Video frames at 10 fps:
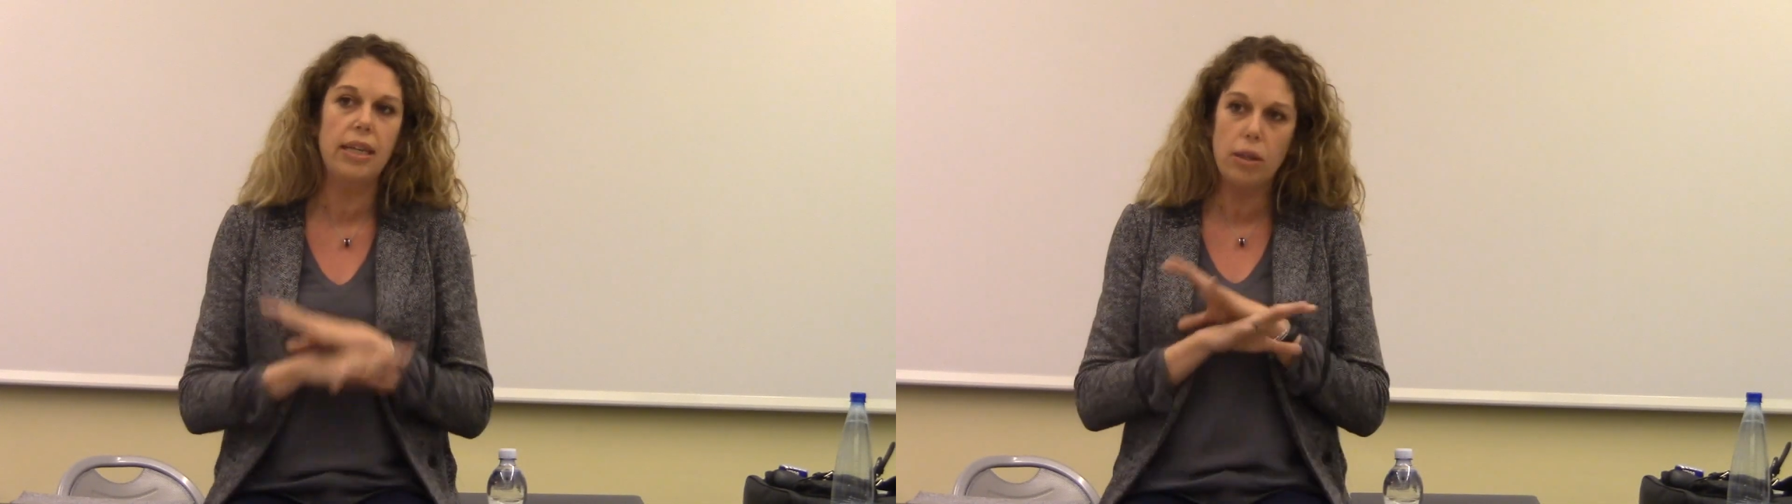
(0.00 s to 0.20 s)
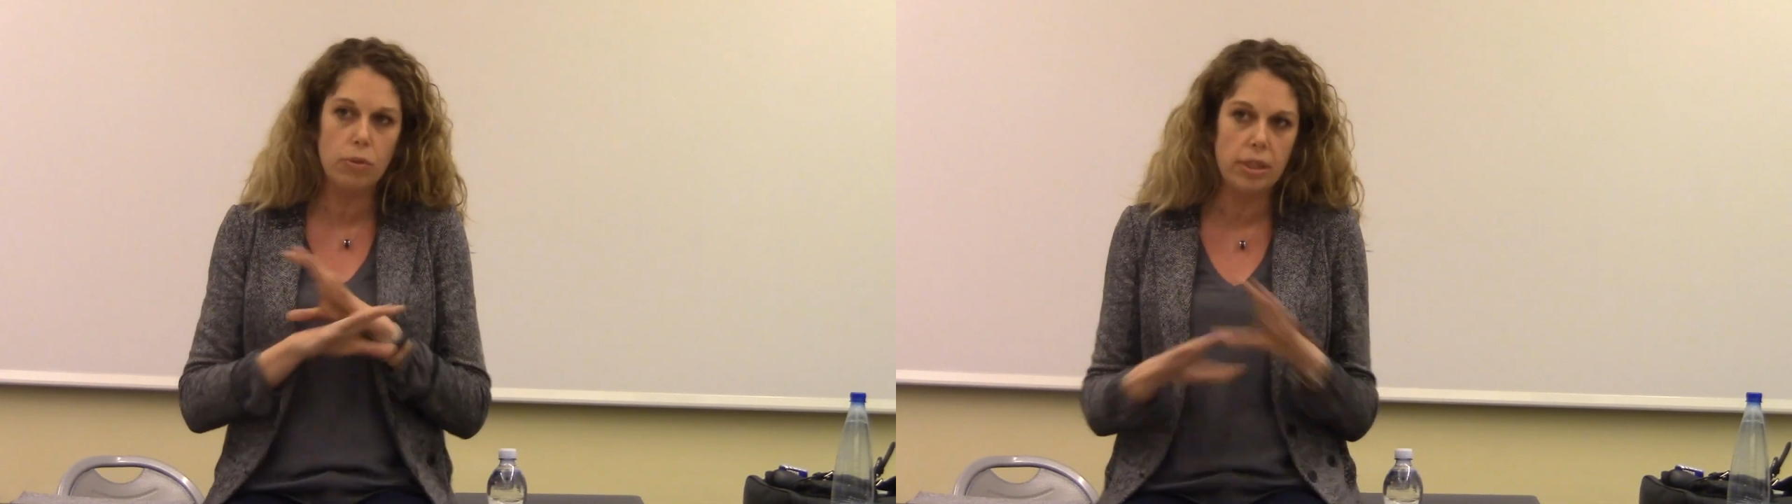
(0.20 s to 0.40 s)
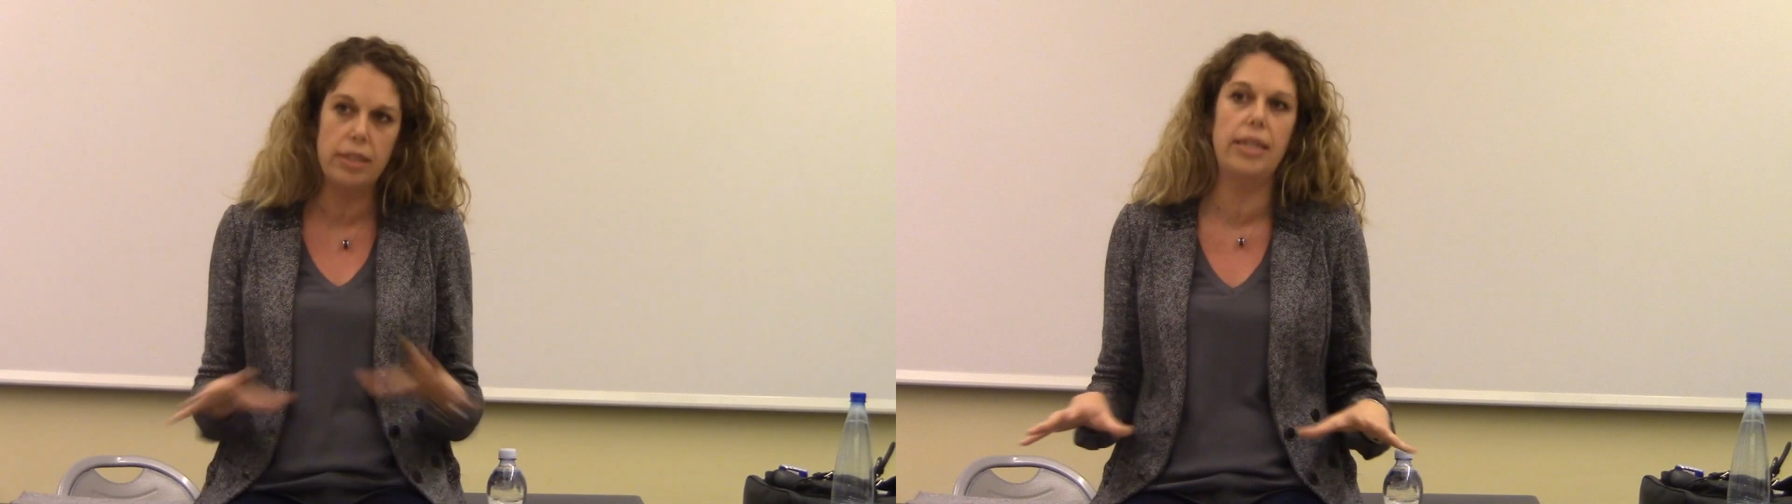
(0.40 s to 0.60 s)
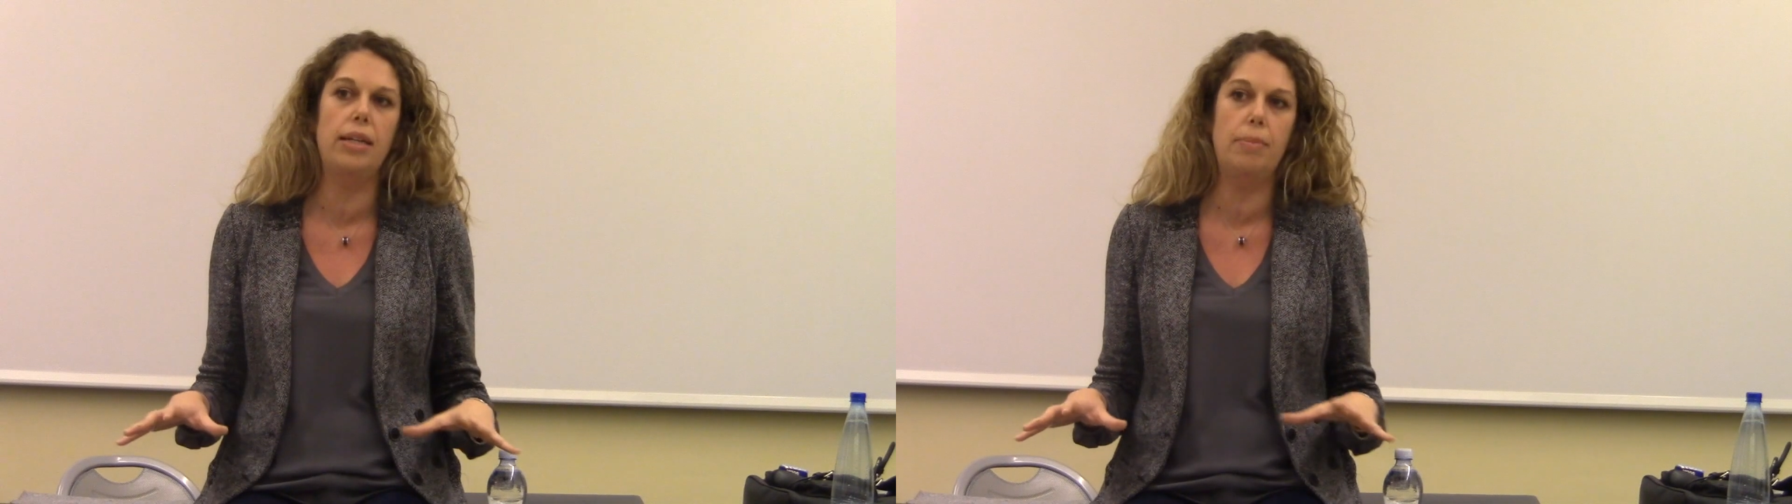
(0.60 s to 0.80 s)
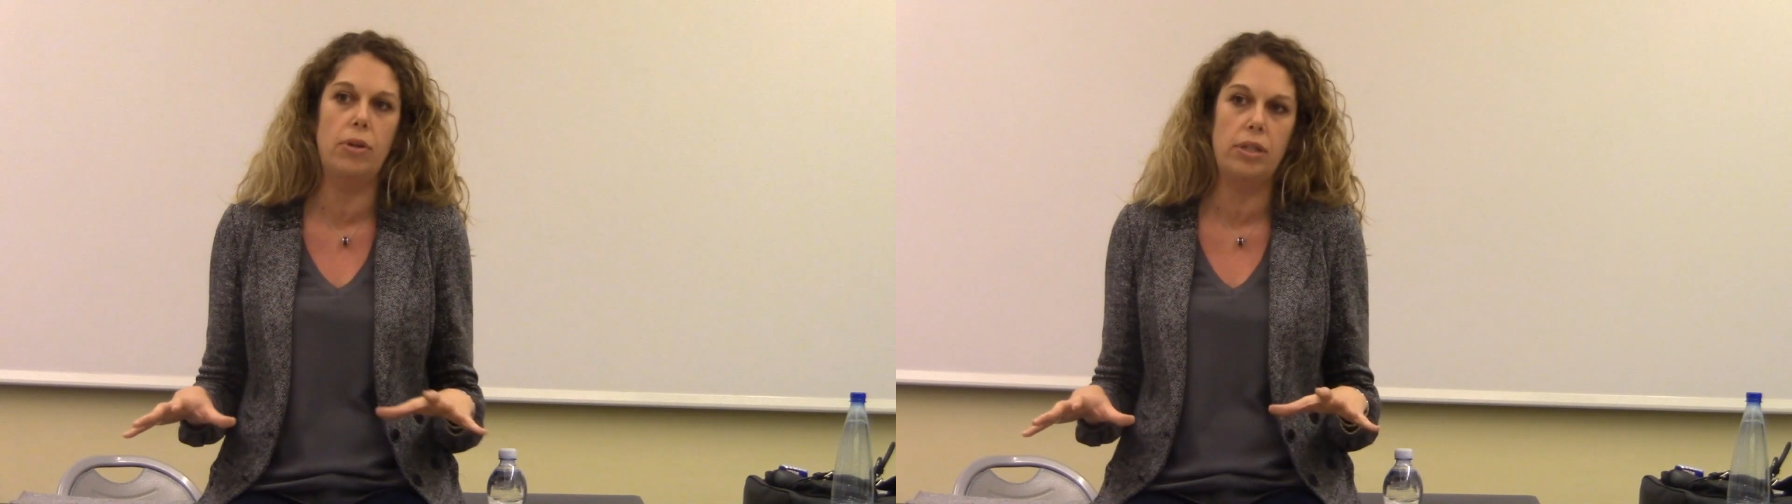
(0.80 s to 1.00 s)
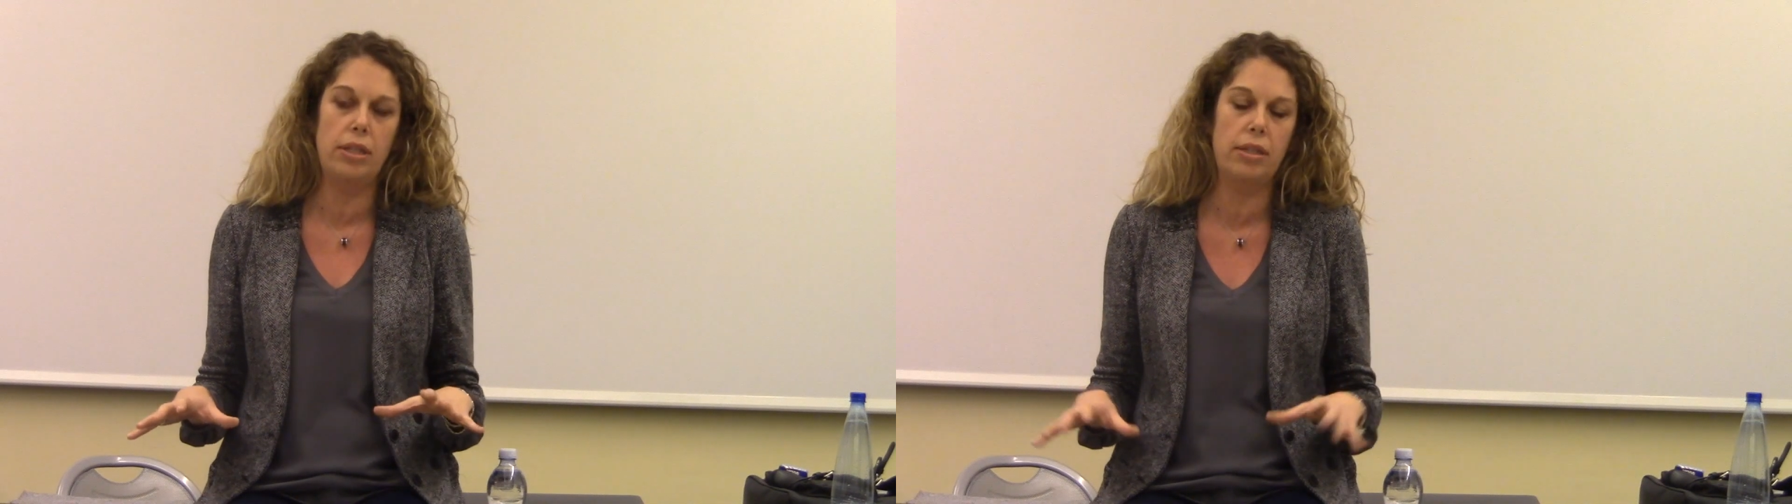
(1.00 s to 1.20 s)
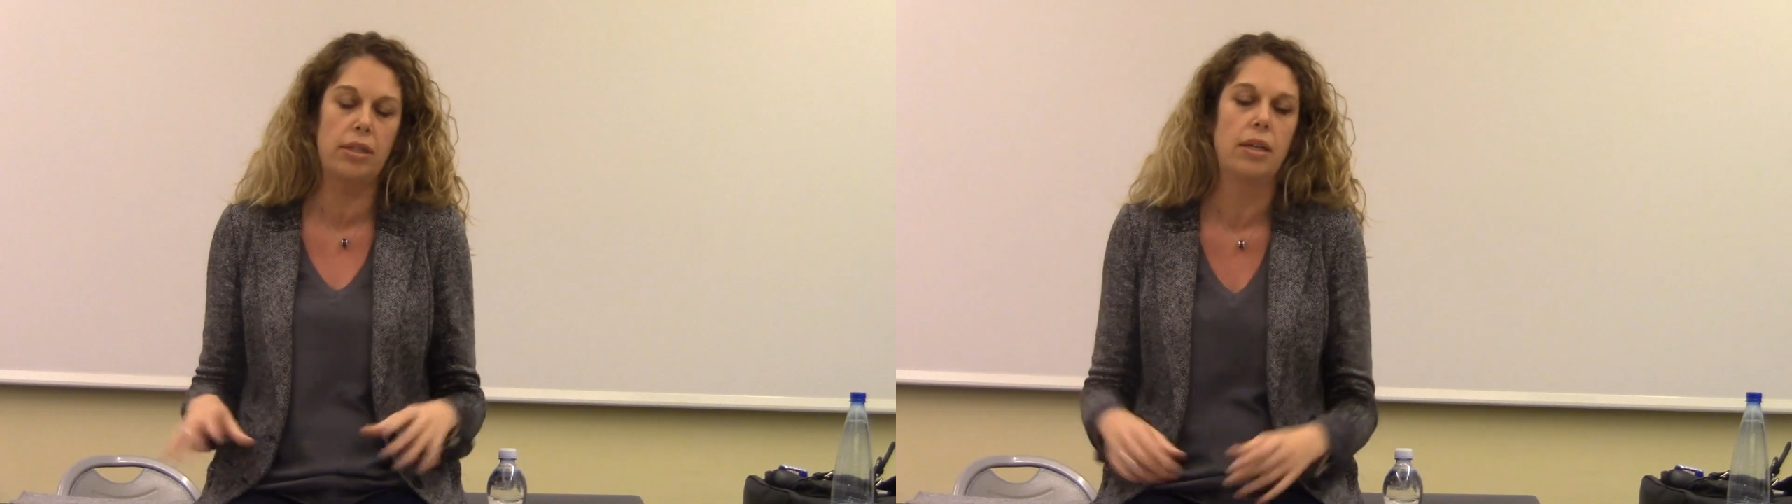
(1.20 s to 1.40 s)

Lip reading: he couldn't take the bodies.